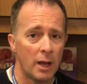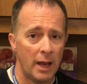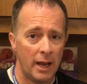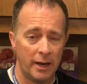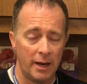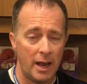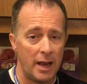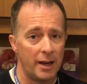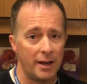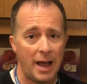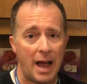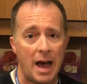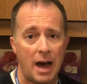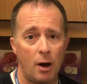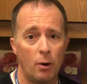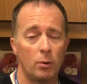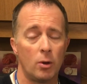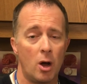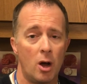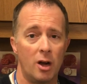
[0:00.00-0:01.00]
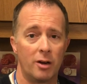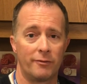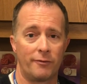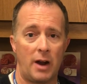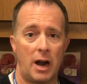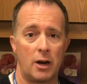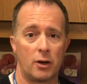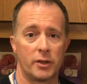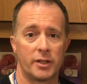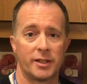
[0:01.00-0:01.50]
and, and how long
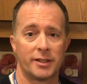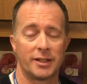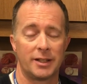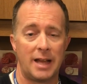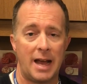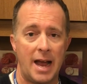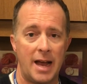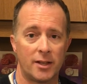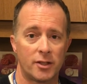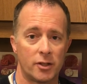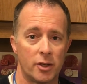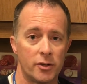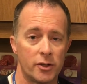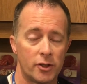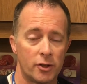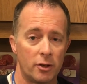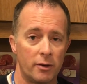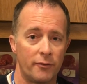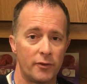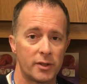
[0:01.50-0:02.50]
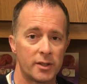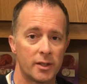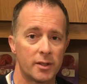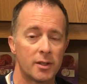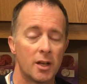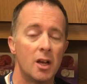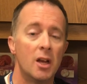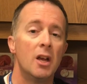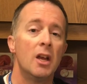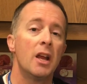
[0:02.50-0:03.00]
viruses last on
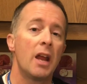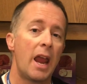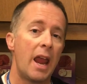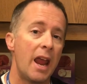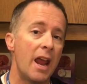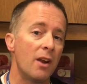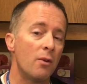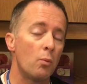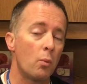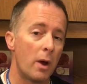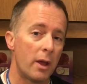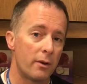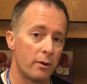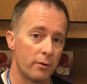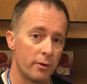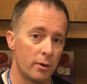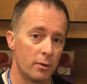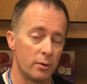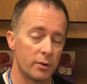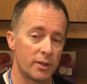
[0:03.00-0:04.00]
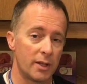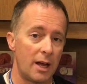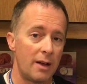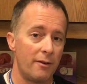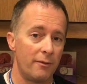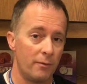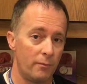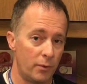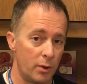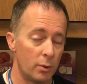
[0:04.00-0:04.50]
surfaces and whether those,
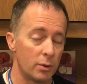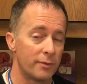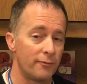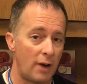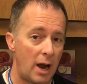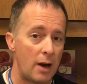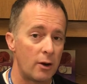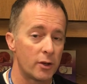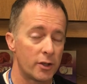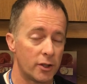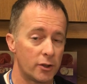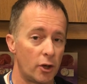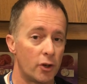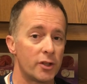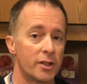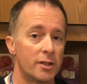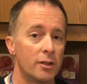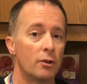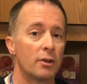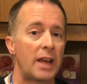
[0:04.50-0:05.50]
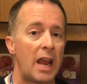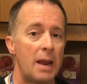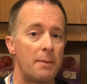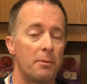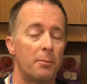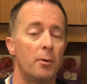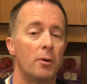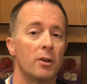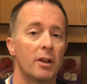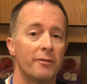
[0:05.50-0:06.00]
those viruses are still
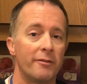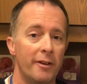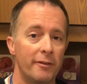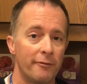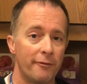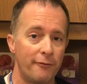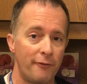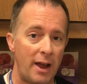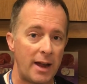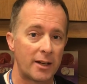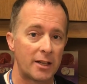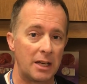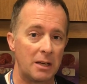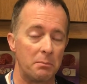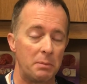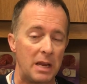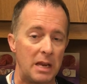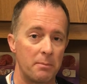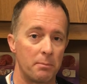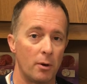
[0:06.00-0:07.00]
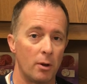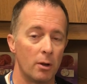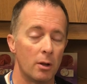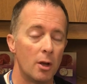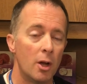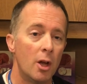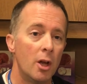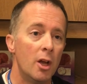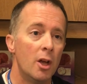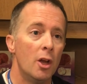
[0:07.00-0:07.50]
capable of infecting people
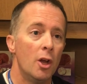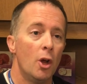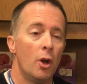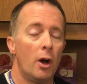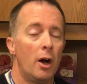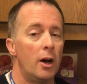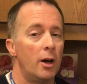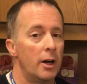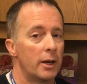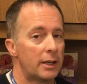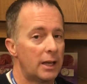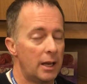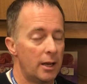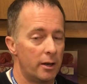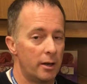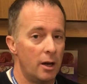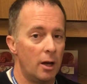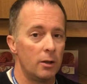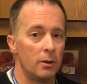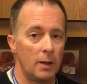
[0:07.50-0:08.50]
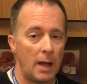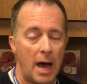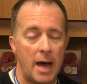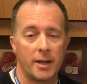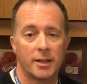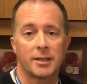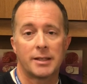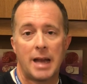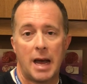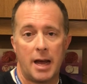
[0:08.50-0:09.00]
again, a lot
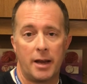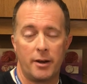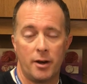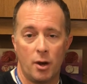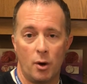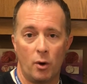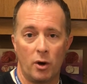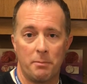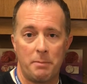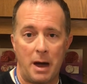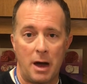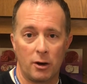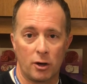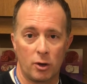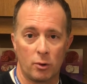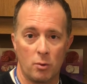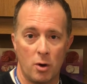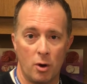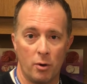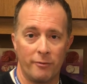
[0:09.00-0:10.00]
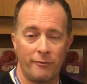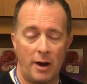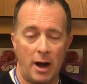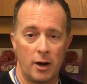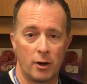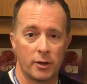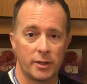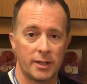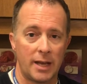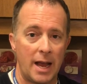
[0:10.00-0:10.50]
is not known about
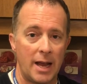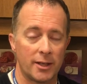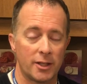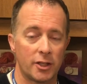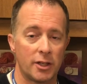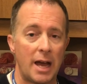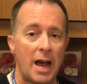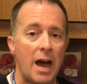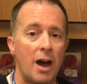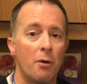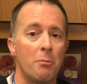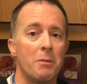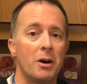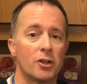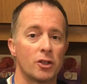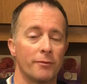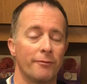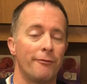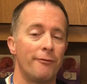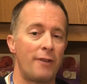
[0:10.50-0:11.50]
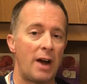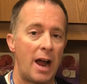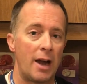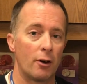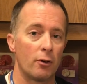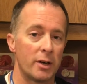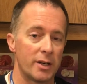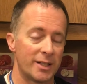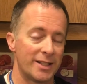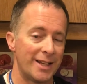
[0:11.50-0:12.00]
coronavirus as to how much
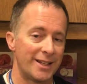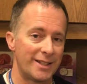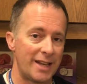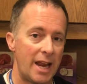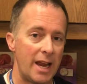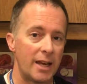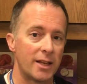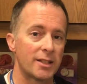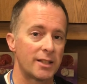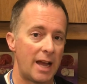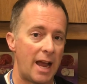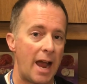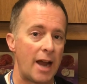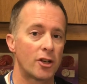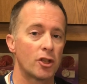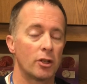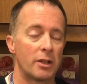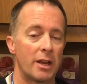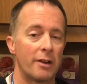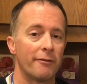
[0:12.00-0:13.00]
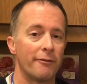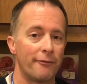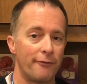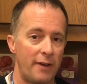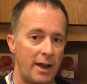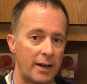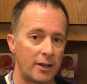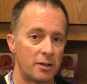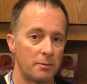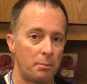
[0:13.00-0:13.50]
virus it takes to actually
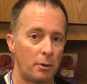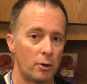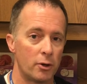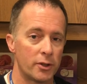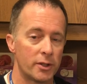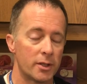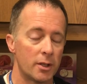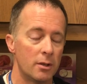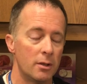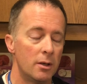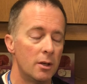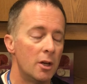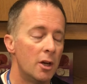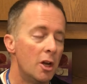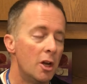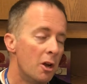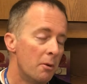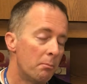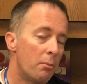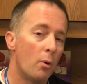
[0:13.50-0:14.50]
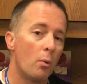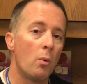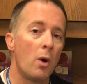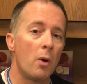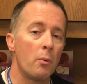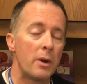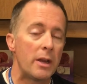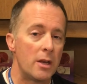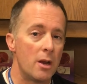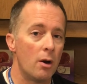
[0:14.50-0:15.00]
infect a person, but
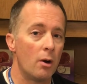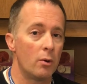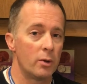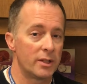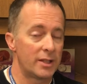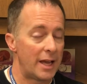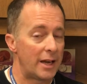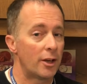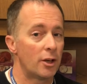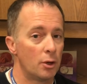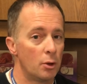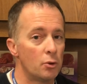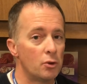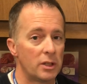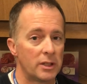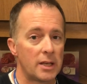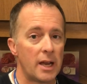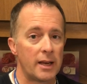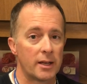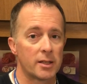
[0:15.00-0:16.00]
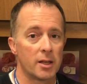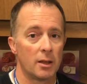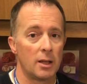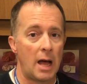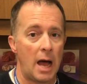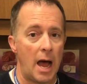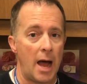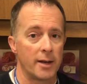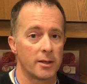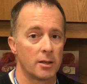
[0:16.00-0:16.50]
what we know is that it usually takes a
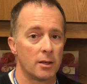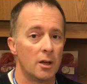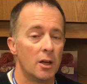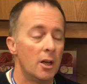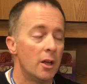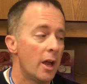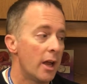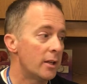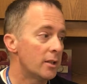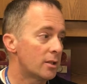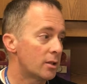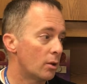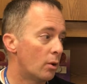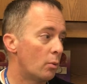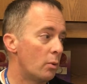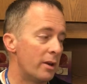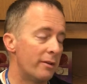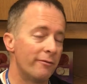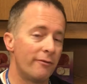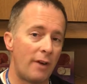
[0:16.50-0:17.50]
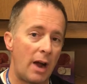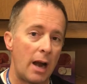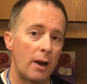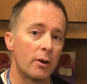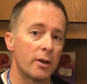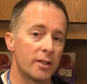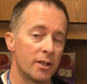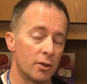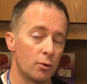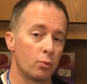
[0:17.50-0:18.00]
lot. And so when
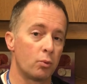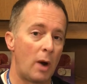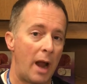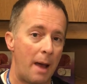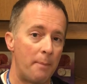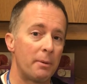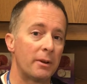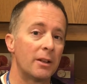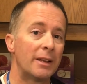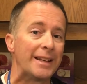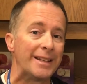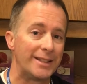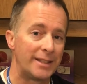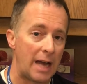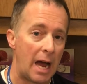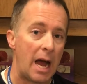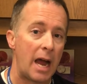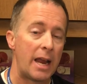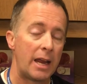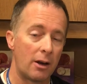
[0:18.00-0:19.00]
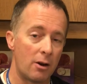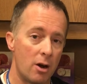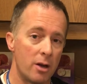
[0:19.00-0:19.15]
virus is rapidly dying